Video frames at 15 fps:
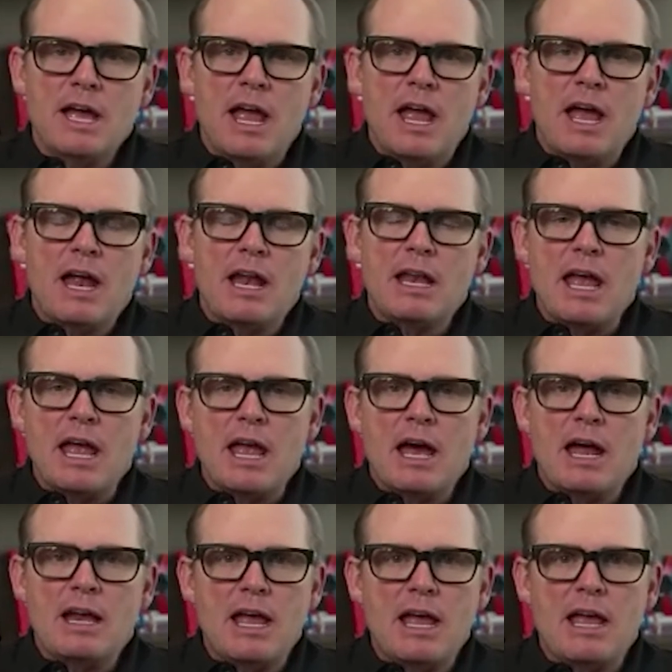And
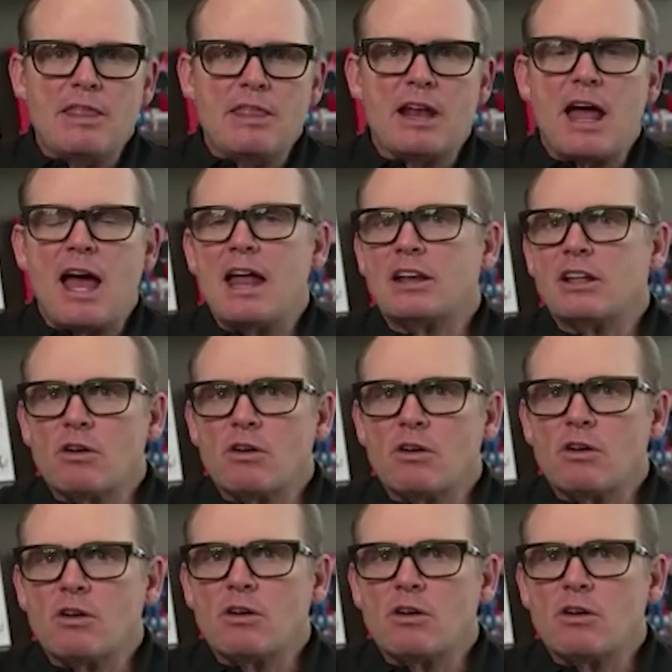and and then I had to go